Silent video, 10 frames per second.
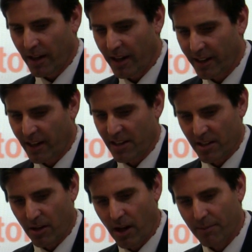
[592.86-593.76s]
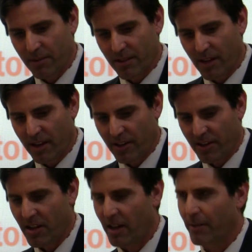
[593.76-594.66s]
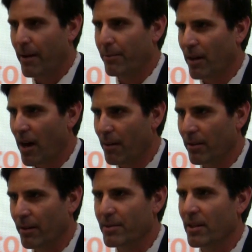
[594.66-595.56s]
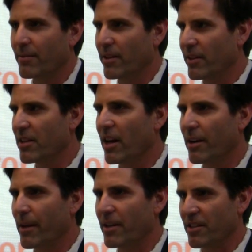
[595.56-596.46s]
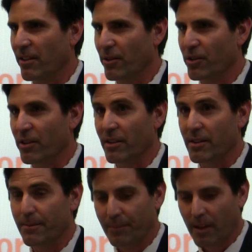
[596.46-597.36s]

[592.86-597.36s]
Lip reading: In any case, so I'm not here to talk about problems, I'm here to talk about solutions.